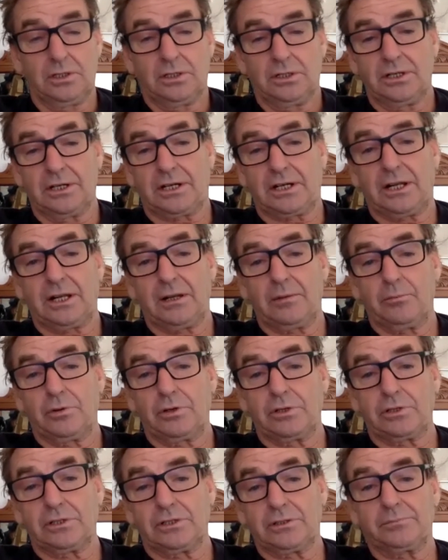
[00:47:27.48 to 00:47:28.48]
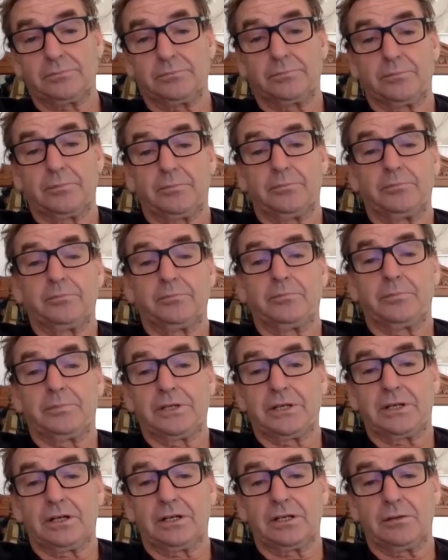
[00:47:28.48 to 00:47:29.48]
a club when your
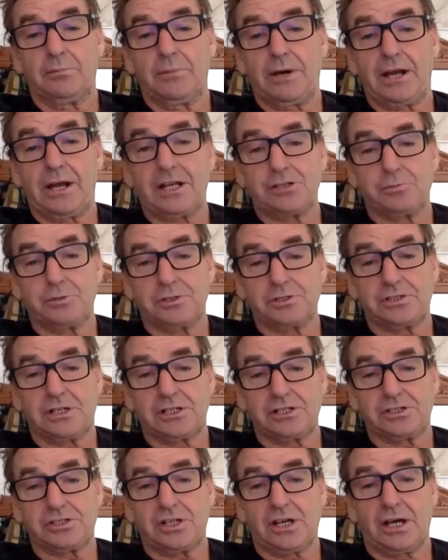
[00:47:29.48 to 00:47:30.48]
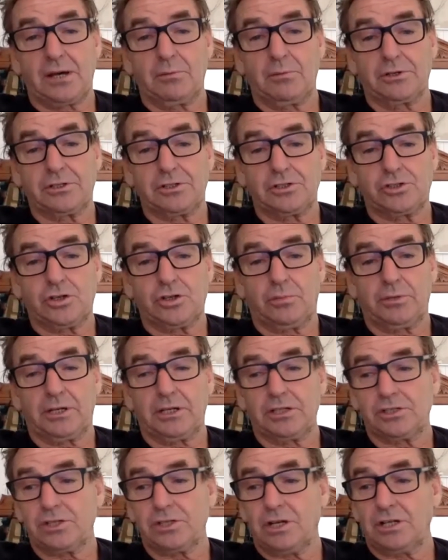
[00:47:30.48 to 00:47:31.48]
management's that stable and you're
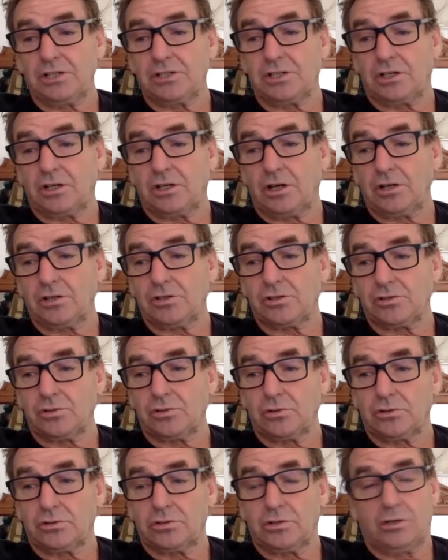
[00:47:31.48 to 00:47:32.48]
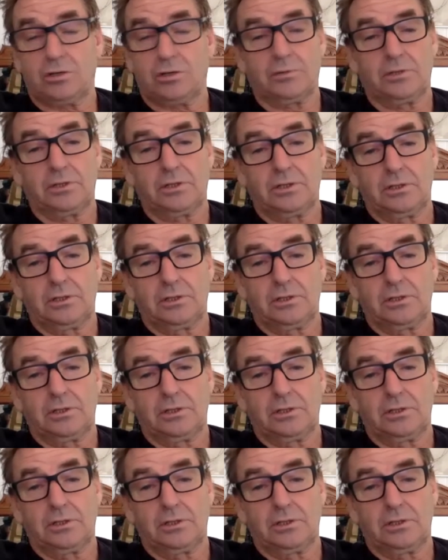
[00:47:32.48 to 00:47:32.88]
chopping and changing coaches all the time.